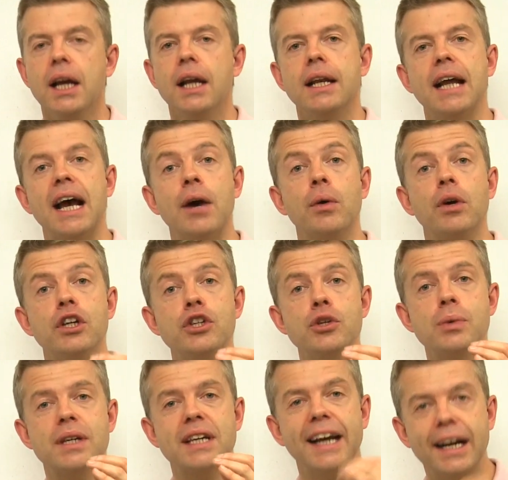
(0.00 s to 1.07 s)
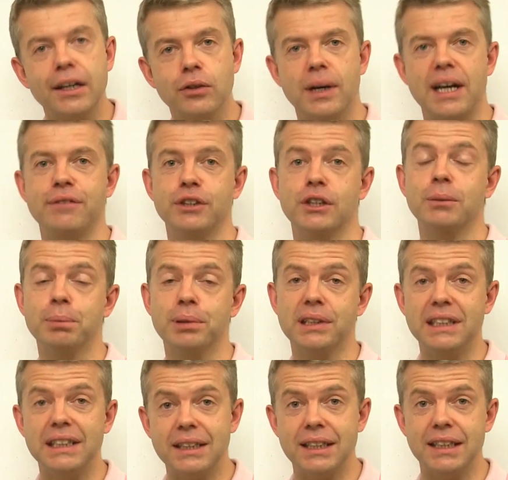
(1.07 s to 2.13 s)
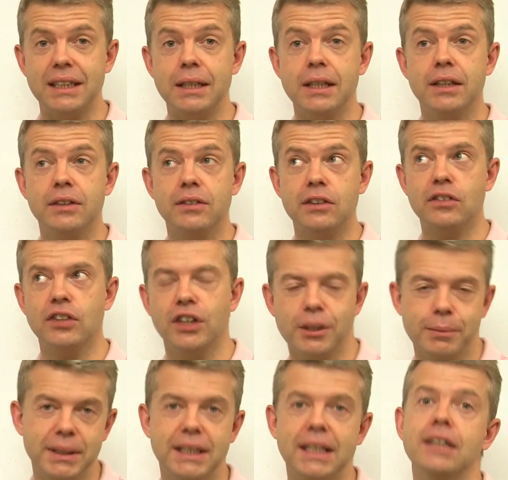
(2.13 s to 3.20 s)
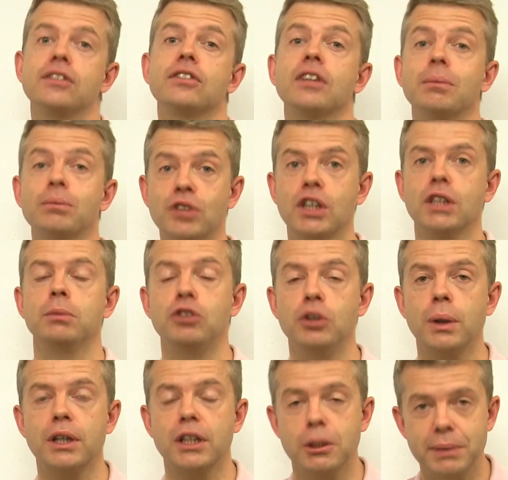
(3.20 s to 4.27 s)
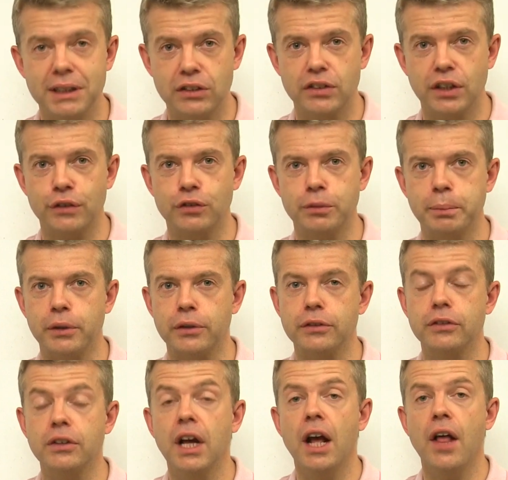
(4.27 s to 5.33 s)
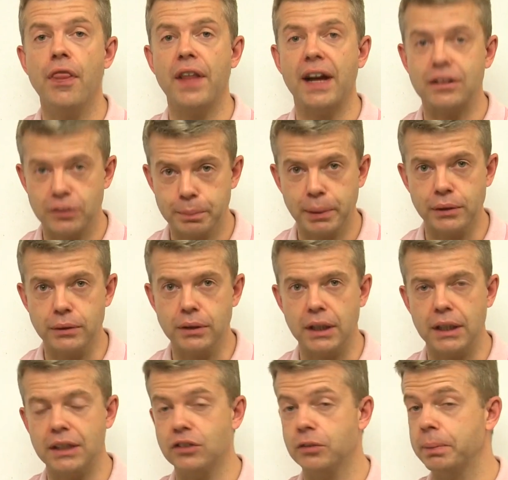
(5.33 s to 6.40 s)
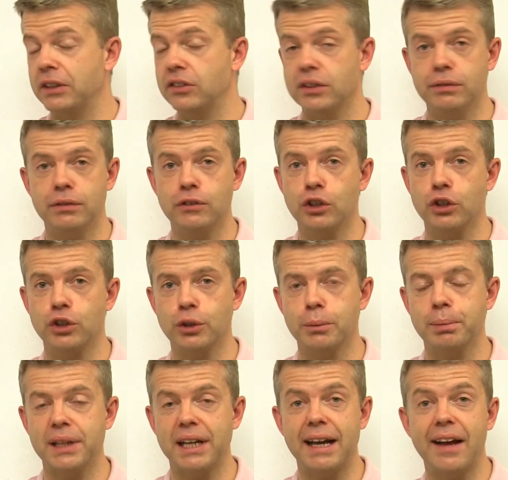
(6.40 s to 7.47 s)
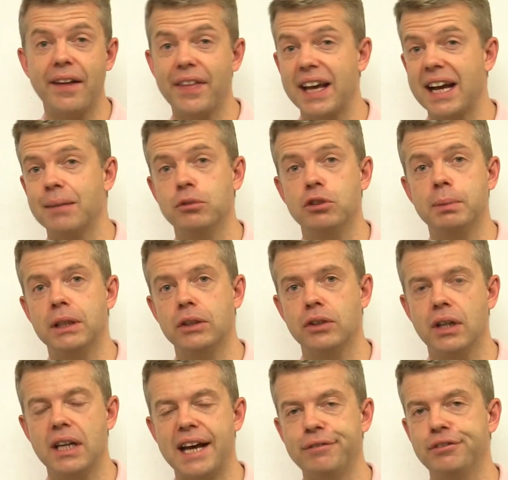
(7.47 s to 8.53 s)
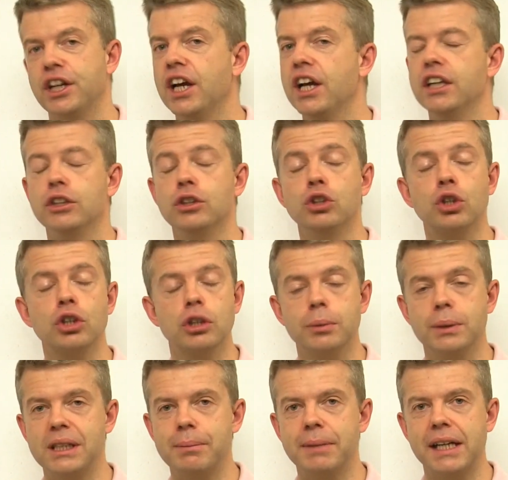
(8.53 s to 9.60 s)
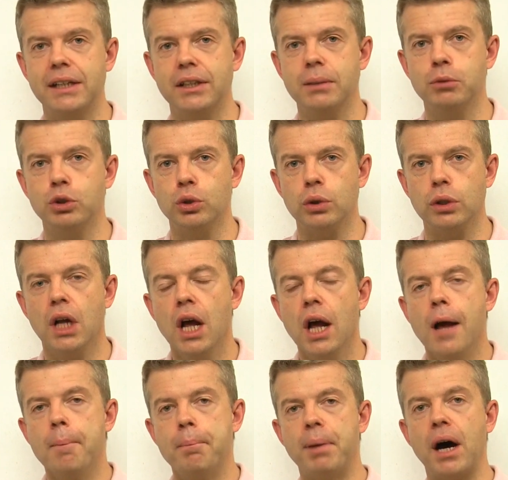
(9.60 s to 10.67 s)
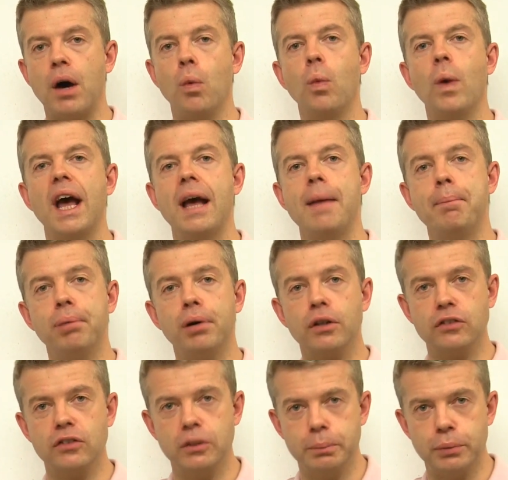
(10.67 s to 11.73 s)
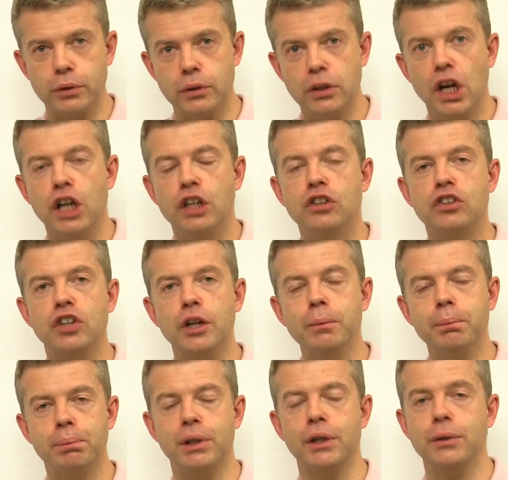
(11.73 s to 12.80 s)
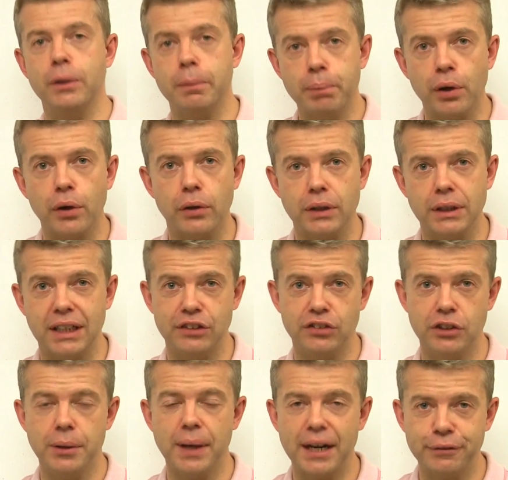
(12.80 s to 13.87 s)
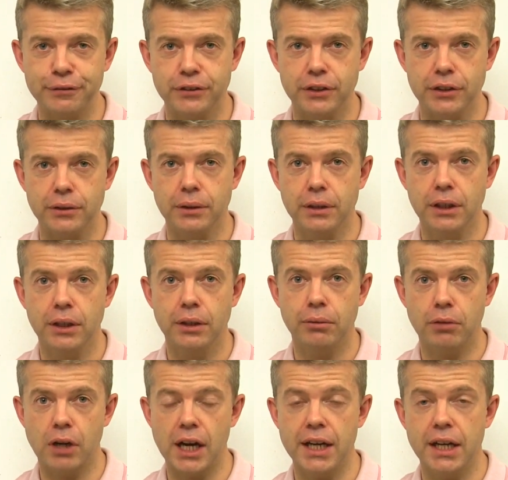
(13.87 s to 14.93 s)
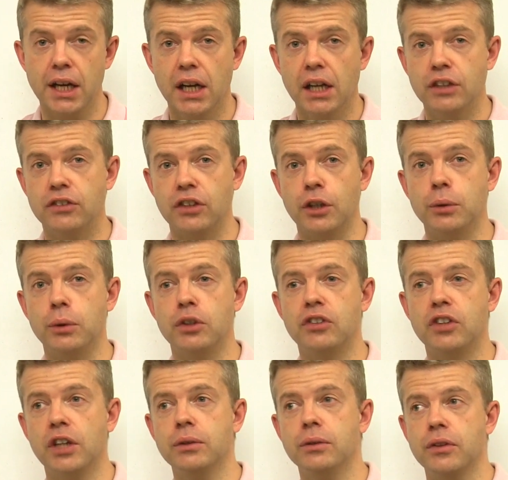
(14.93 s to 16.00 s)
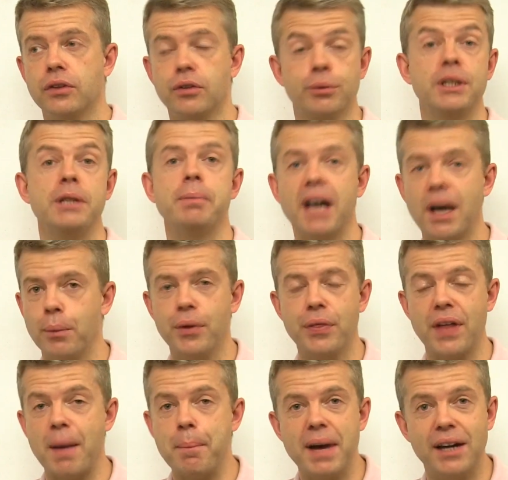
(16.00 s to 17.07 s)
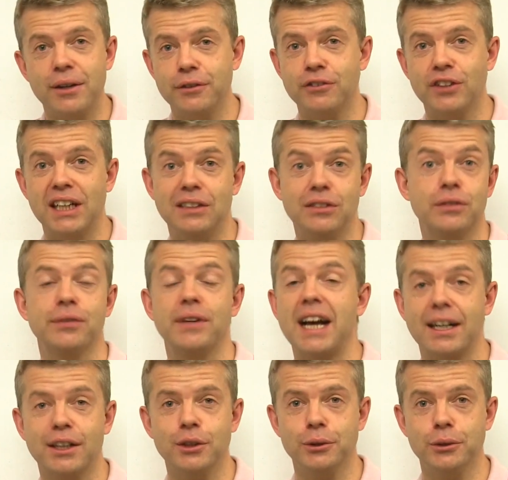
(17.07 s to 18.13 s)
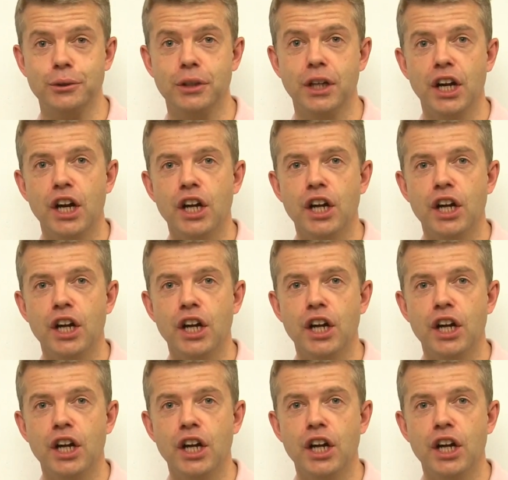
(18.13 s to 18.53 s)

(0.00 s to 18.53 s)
Now, you cannot ever completely determine this. Sometimes you are going to be in tough spots. That's poker, especially if you've got a good player and they happen to be on your left. You're not going to eliminate them all. But where possible, don't bloat the pot unless you have to, right? So don't 3-bet with that pair of 10s, flat call.